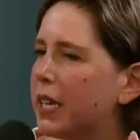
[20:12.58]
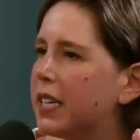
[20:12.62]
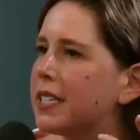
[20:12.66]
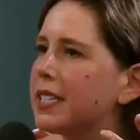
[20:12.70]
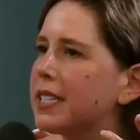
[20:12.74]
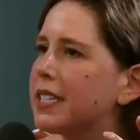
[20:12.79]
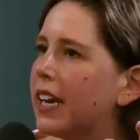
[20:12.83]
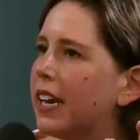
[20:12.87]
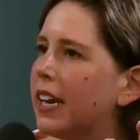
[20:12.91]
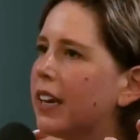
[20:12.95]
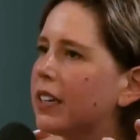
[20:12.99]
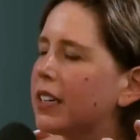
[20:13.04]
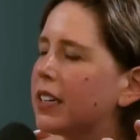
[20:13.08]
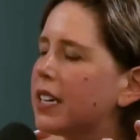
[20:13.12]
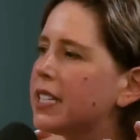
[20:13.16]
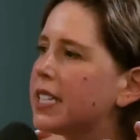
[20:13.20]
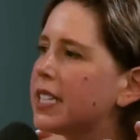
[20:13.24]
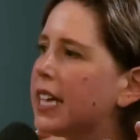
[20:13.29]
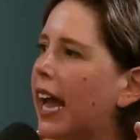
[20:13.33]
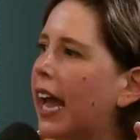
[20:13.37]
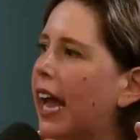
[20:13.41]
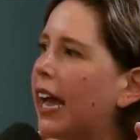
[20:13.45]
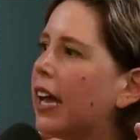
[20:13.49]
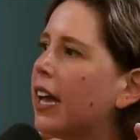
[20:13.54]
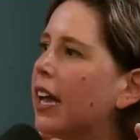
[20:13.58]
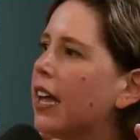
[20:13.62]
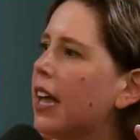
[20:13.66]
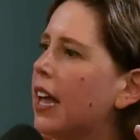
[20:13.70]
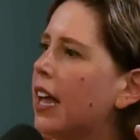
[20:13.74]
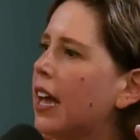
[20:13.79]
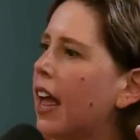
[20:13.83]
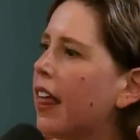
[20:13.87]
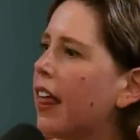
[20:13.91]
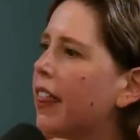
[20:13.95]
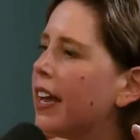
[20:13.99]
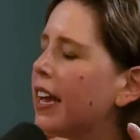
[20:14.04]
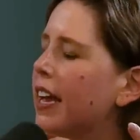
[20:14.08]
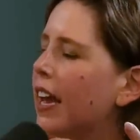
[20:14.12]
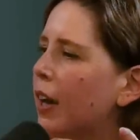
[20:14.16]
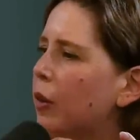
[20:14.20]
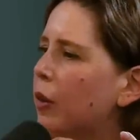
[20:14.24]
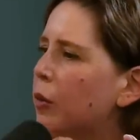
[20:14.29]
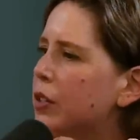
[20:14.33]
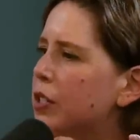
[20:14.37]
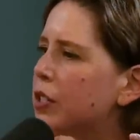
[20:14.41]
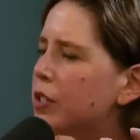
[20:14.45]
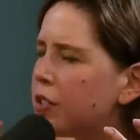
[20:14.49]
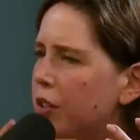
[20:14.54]
being scared because I think I
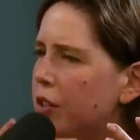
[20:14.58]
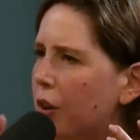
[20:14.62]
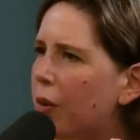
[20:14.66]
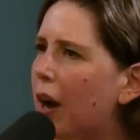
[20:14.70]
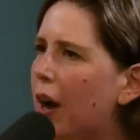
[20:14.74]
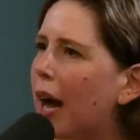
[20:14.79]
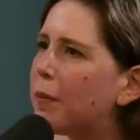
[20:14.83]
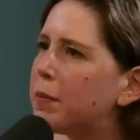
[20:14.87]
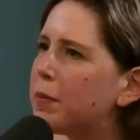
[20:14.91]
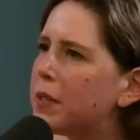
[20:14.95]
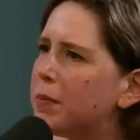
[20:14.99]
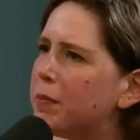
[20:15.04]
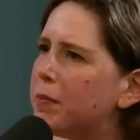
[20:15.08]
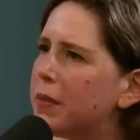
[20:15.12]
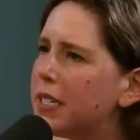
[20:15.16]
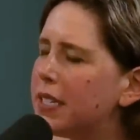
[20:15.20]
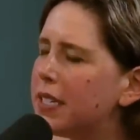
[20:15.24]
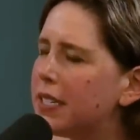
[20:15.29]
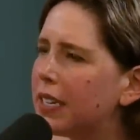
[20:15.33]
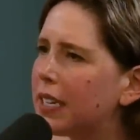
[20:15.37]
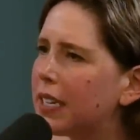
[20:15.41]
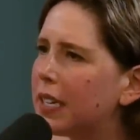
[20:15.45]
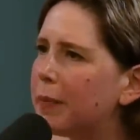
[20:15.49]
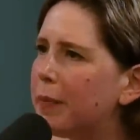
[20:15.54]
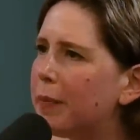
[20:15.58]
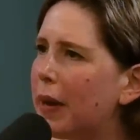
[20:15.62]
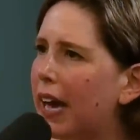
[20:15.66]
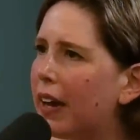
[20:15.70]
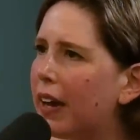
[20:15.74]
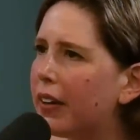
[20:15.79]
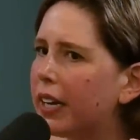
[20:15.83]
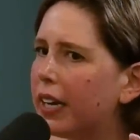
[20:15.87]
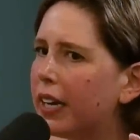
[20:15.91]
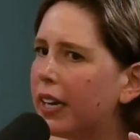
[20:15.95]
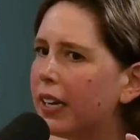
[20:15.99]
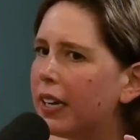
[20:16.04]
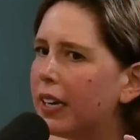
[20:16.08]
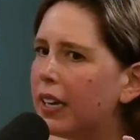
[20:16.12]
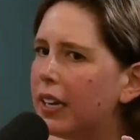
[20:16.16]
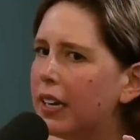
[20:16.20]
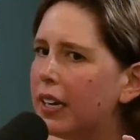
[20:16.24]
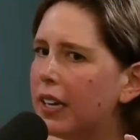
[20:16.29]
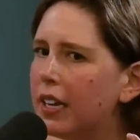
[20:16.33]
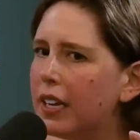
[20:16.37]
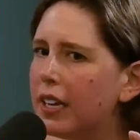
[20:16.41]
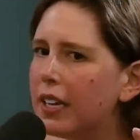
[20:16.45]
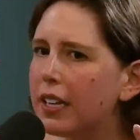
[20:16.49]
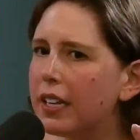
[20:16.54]
was so optimistic about it
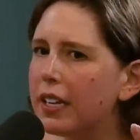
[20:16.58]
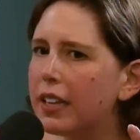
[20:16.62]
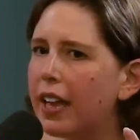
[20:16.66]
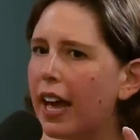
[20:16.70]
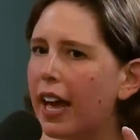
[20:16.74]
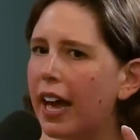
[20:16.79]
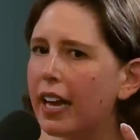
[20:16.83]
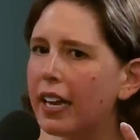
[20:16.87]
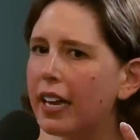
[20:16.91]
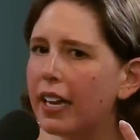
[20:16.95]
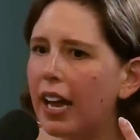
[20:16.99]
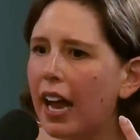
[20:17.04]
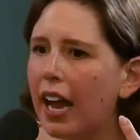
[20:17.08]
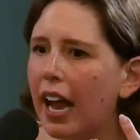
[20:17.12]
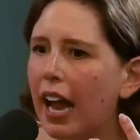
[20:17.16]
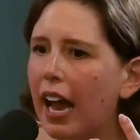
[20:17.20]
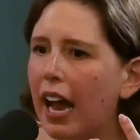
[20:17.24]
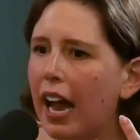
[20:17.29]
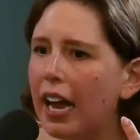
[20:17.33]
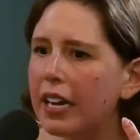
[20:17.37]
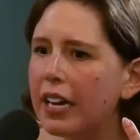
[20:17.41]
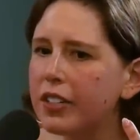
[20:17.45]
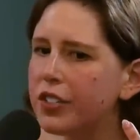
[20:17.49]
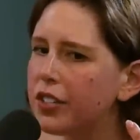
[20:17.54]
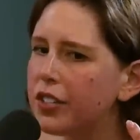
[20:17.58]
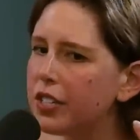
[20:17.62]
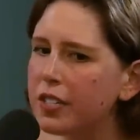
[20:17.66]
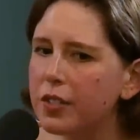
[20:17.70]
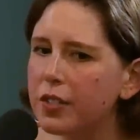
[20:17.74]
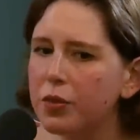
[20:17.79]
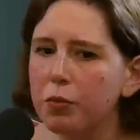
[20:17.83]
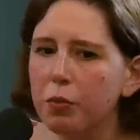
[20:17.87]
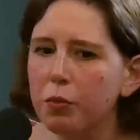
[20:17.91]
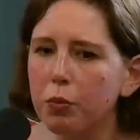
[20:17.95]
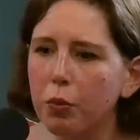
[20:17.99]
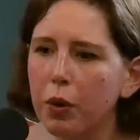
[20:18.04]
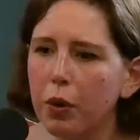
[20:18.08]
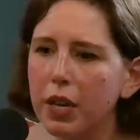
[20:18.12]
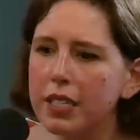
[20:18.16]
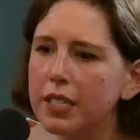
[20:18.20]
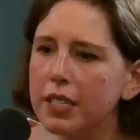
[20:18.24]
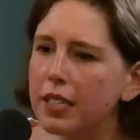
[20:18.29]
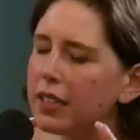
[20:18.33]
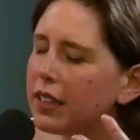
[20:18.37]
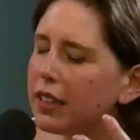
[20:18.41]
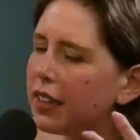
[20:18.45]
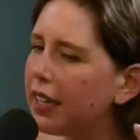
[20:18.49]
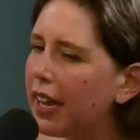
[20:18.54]
that I just
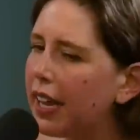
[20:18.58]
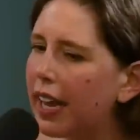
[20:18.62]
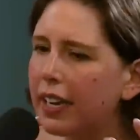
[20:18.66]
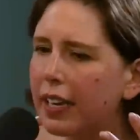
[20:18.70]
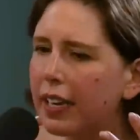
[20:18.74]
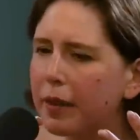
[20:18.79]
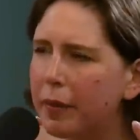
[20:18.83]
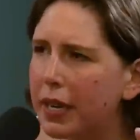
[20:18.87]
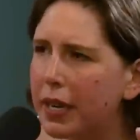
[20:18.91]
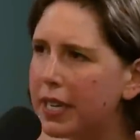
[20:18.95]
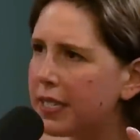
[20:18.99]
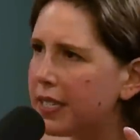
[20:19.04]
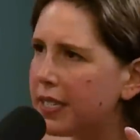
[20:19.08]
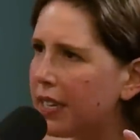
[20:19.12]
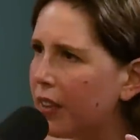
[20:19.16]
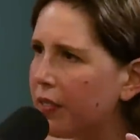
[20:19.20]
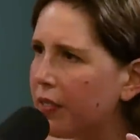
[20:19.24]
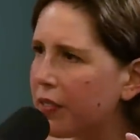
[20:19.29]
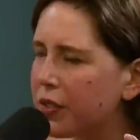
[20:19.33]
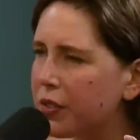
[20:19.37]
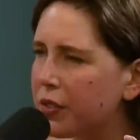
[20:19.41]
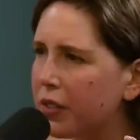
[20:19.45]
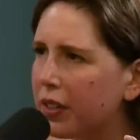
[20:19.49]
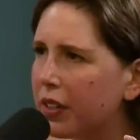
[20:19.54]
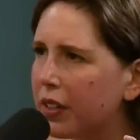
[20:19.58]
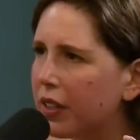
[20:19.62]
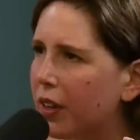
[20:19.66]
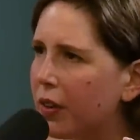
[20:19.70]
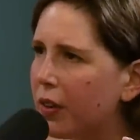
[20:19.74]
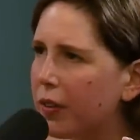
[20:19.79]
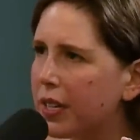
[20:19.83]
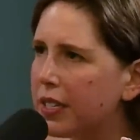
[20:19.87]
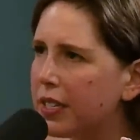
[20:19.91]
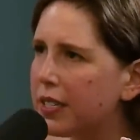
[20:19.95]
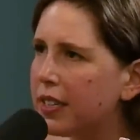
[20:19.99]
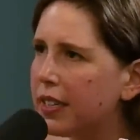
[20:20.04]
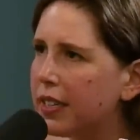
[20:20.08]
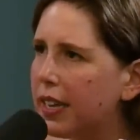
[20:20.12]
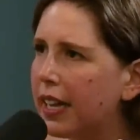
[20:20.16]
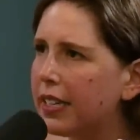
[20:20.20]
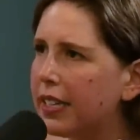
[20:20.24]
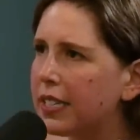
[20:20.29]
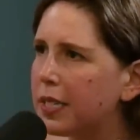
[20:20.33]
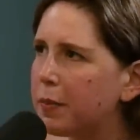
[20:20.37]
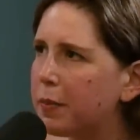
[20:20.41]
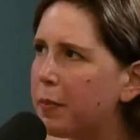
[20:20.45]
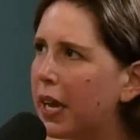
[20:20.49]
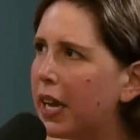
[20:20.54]
wasn't letting myself sort of go into
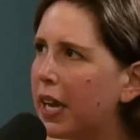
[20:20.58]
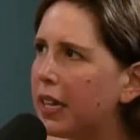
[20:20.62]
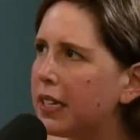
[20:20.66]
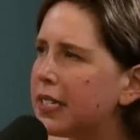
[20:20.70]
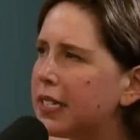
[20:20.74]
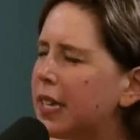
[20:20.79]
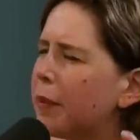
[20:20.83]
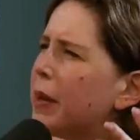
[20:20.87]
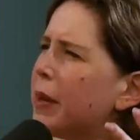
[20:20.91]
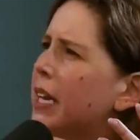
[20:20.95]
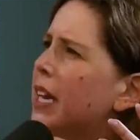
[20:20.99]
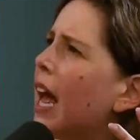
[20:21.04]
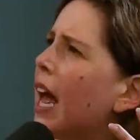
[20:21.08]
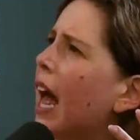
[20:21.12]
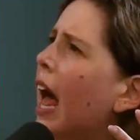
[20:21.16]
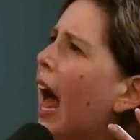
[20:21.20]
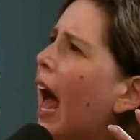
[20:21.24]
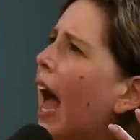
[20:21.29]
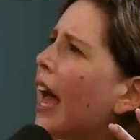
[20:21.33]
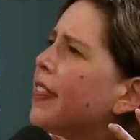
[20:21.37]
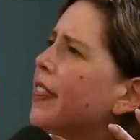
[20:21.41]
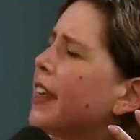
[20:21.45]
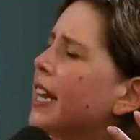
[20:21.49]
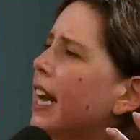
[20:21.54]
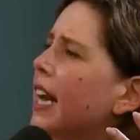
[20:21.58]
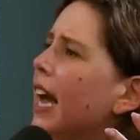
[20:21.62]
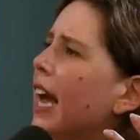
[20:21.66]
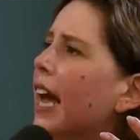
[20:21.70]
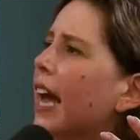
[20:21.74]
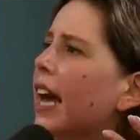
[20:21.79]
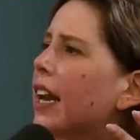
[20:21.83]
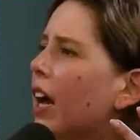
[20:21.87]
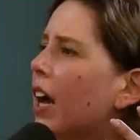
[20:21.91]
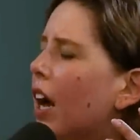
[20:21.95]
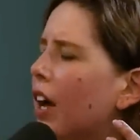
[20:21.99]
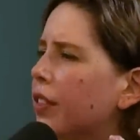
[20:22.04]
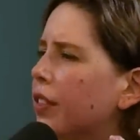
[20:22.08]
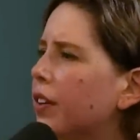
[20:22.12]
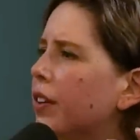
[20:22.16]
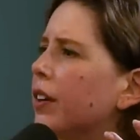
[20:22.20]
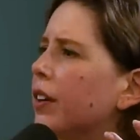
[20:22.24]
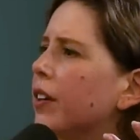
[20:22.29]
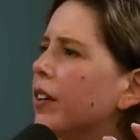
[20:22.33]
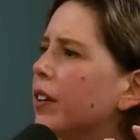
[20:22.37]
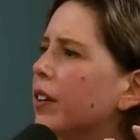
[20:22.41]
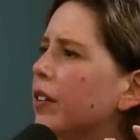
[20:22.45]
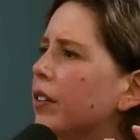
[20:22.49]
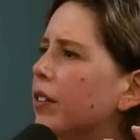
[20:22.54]
that space. I mean, I think I had
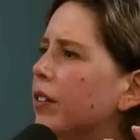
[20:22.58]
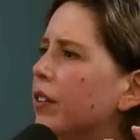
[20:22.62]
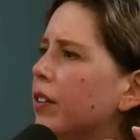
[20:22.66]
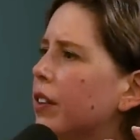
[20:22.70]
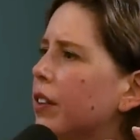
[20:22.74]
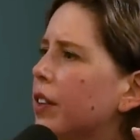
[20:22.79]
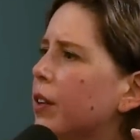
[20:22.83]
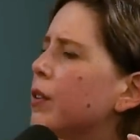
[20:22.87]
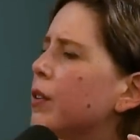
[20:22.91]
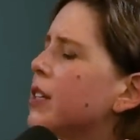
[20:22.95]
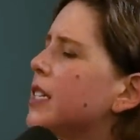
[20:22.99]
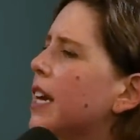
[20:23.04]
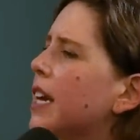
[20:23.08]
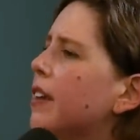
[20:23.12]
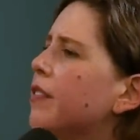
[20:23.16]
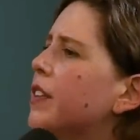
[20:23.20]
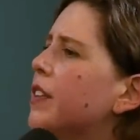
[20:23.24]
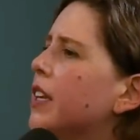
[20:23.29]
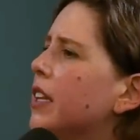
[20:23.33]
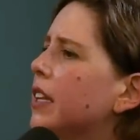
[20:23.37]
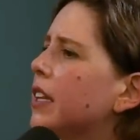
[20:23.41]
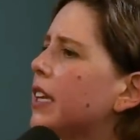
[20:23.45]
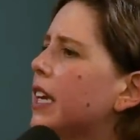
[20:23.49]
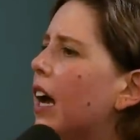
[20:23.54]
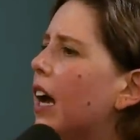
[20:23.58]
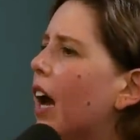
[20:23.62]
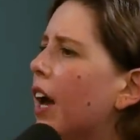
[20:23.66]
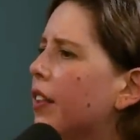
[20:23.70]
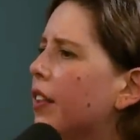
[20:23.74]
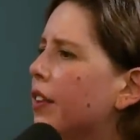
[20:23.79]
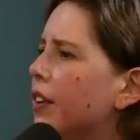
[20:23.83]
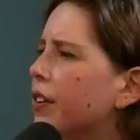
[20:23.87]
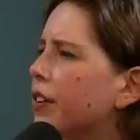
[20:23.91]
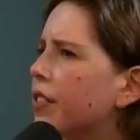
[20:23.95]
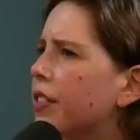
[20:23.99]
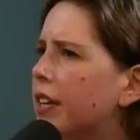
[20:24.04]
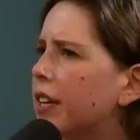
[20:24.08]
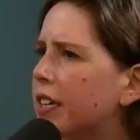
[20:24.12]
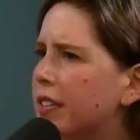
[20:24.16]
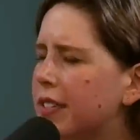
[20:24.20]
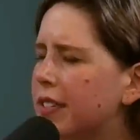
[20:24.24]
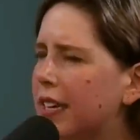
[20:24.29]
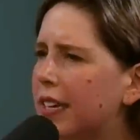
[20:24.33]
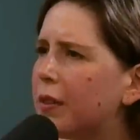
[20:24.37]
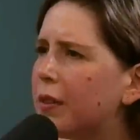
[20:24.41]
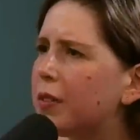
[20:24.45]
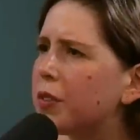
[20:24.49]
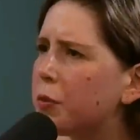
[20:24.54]
other, there were definitely other things
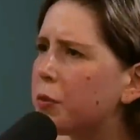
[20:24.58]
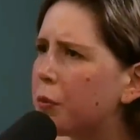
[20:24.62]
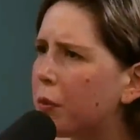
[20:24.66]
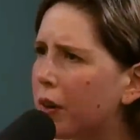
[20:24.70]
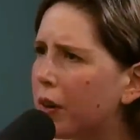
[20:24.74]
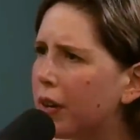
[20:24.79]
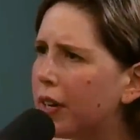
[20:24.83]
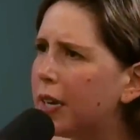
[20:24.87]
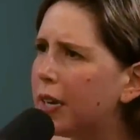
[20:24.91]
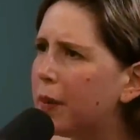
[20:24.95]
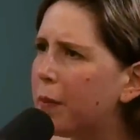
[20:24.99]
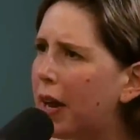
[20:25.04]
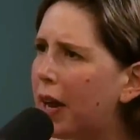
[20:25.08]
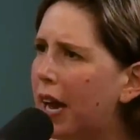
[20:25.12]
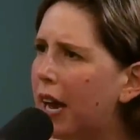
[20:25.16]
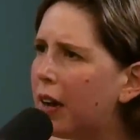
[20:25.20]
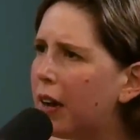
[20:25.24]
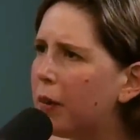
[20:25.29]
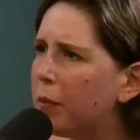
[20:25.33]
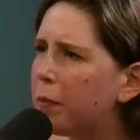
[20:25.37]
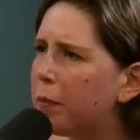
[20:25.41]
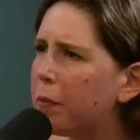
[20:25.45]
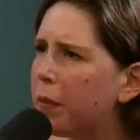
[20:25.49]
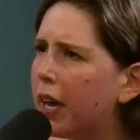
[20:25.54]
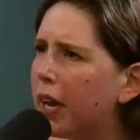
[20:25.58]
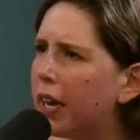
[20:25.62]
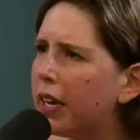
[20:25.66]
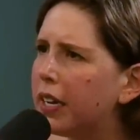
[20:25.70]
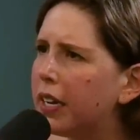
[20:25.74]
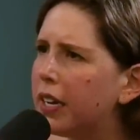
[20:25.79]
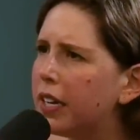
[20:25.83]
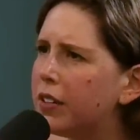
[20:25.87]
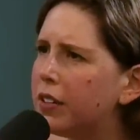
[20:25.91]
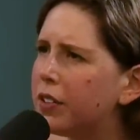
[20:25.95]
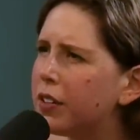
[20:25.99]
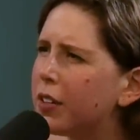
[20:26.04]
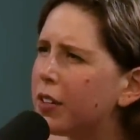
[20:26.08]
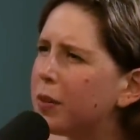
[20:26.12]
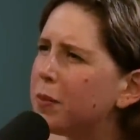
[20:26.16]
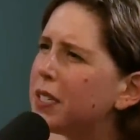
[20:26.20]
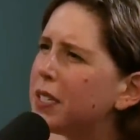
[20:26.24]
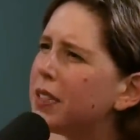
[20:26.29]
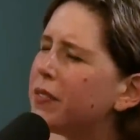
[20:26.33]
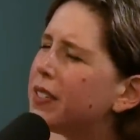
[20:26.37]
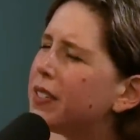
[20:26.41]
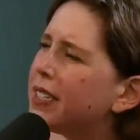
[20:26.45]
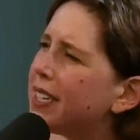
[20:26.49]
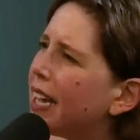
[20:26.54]
that I was worried about, but in mm-hmm. terms
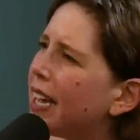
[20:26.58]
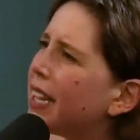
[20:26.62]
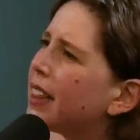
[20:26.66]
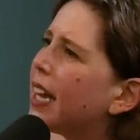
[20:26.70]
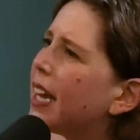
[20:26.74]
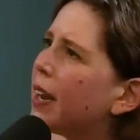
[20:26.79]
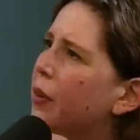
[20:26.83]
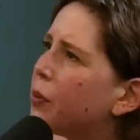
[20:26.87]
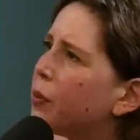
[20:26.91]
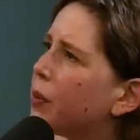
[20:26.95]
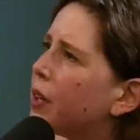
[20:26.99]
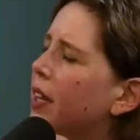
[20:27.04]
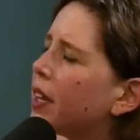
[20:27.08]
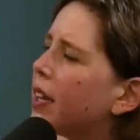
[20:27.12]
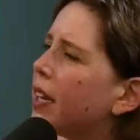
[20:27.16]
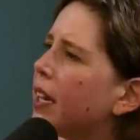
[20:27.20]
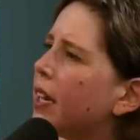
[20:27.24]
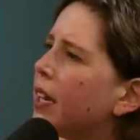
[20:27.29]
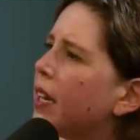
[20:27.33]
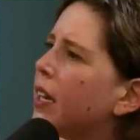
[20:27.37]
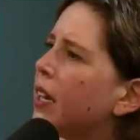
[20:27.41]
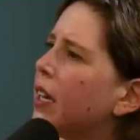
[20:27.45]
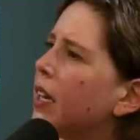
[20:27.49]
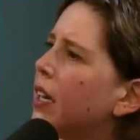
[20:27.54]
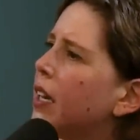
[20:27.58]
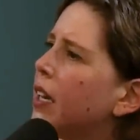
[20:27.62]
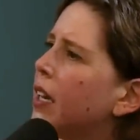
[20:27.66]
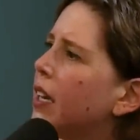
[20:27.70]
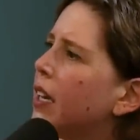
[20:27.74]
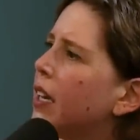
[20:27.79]
of death, I really,